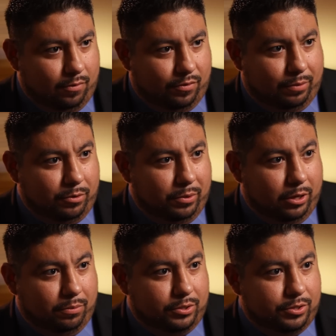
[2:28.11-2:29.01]
for them to be
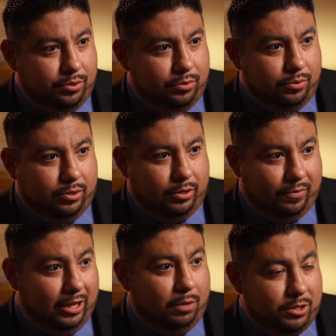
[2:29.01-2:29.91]
able to
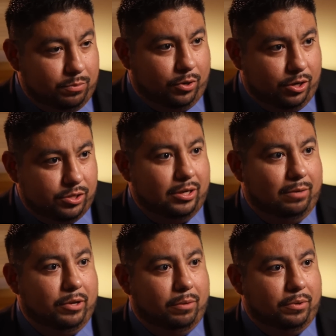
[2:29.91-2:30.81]
develop as a person
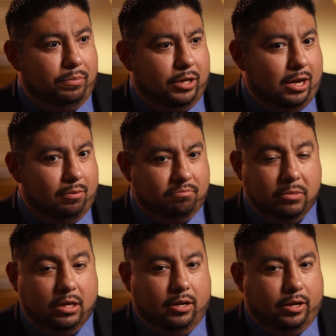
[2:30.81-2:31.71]
and be able to become,
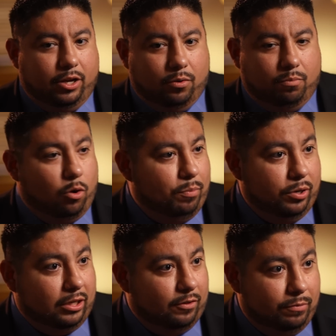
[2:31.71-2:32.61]
more
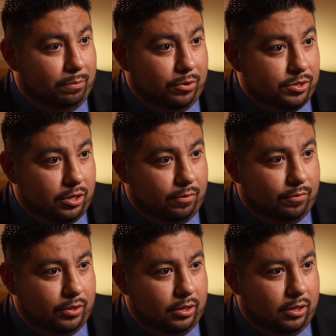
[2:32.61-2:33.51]
productive members of
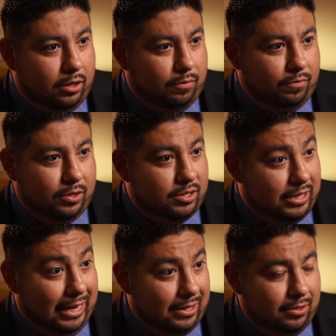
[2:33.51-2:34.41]
the
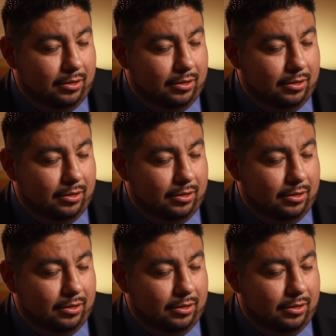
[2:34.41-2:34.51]
state.